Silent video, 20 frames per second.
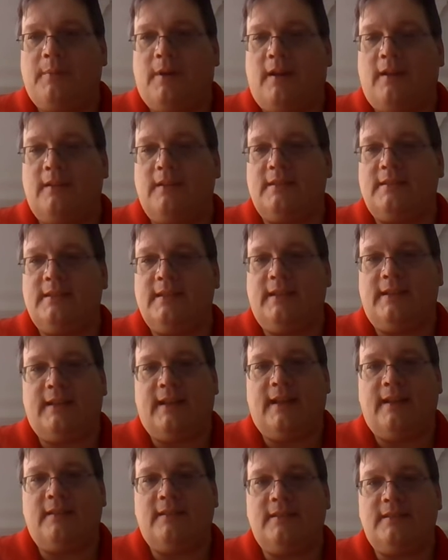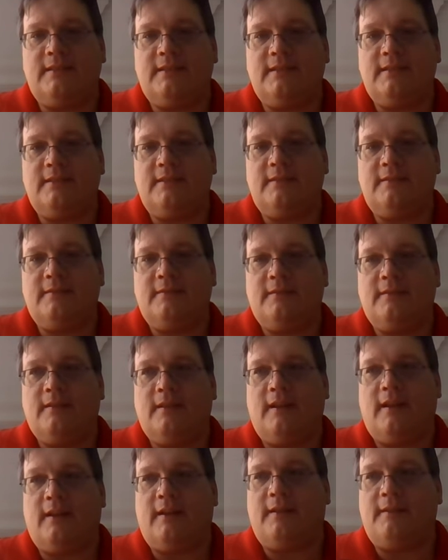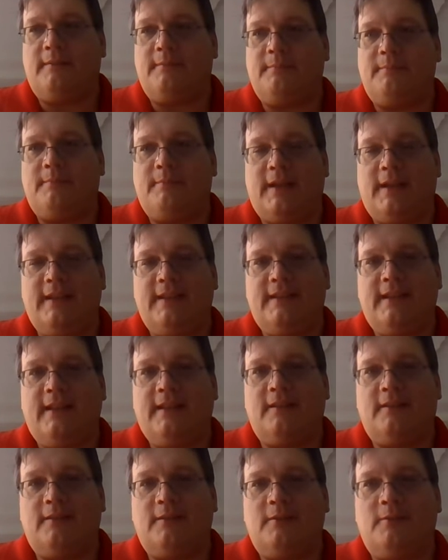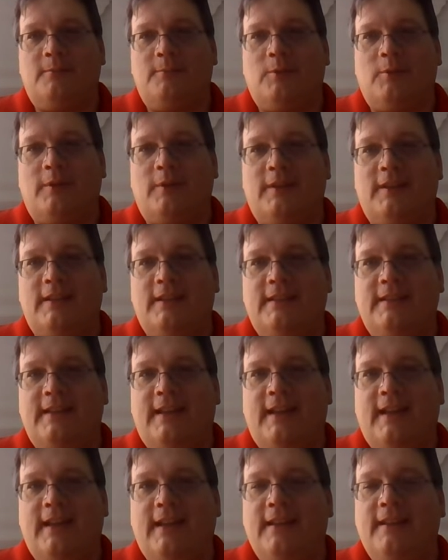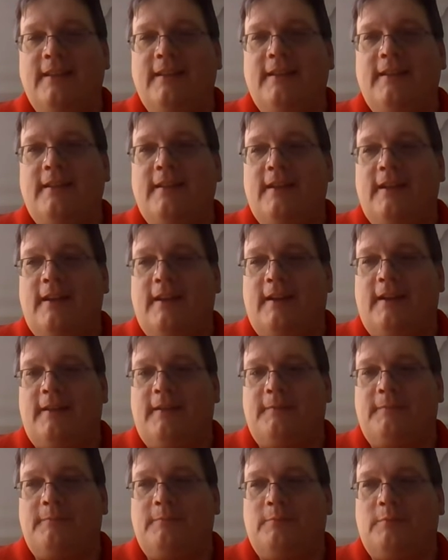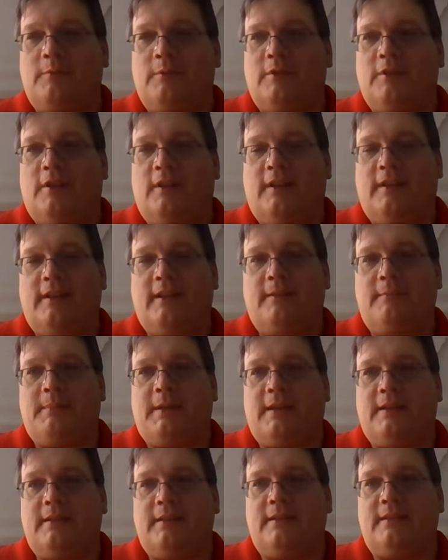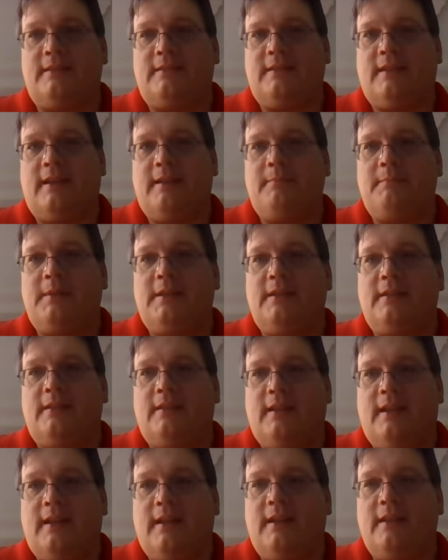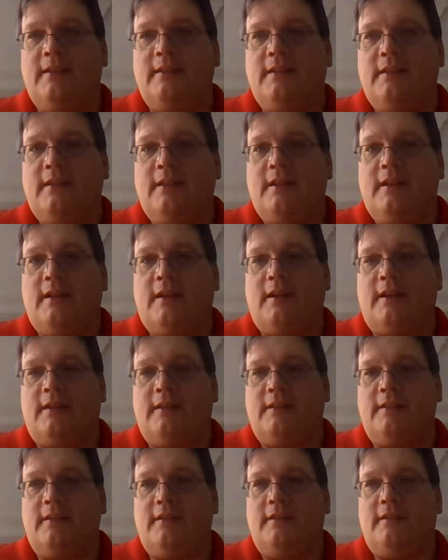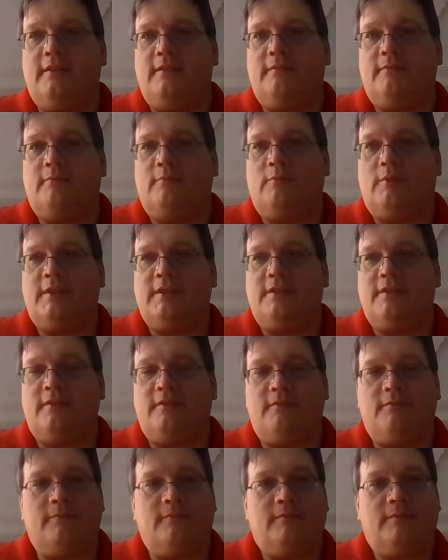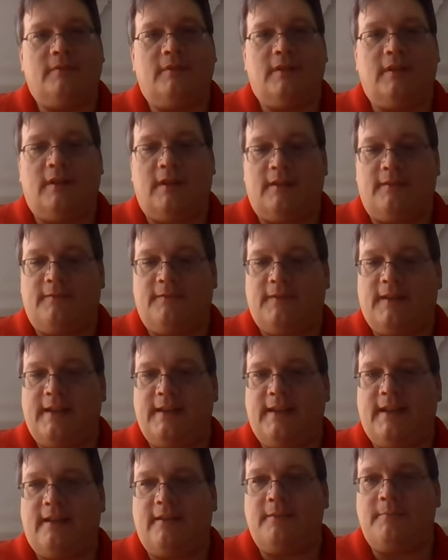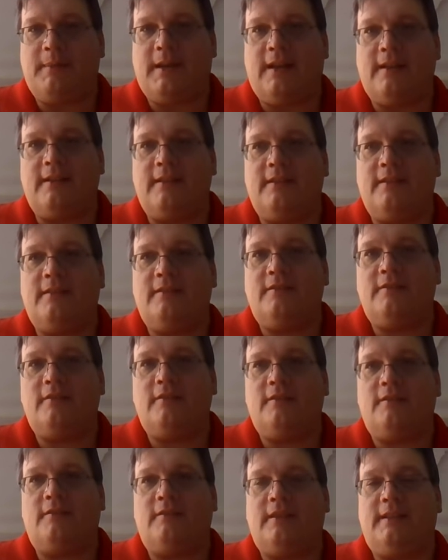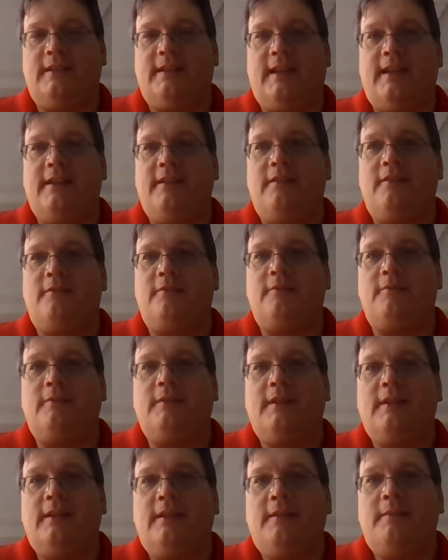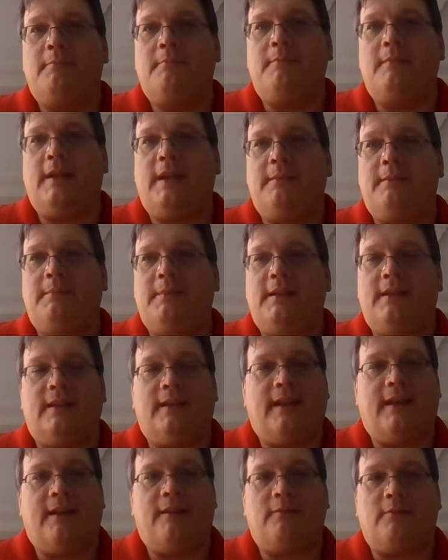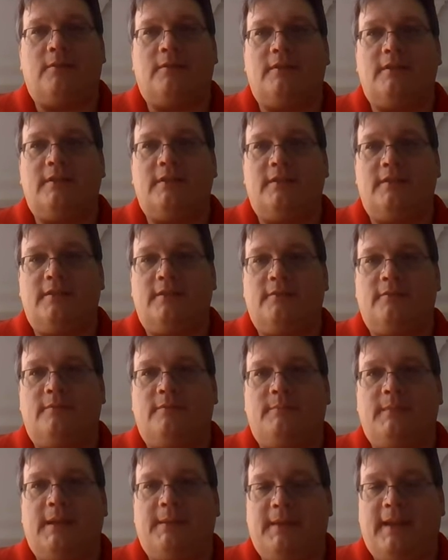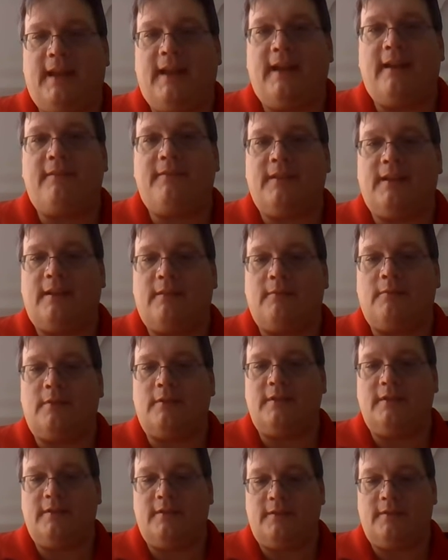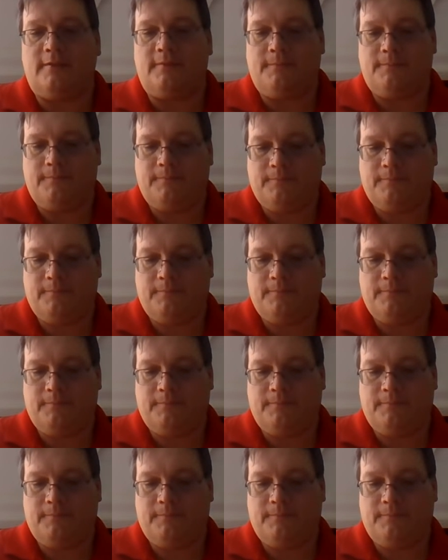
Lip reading: policy analysis might take a little more than a day. We're talking about an assignment that once you find out about it, should only take you maybe an hour to do, maybe half an hour to do.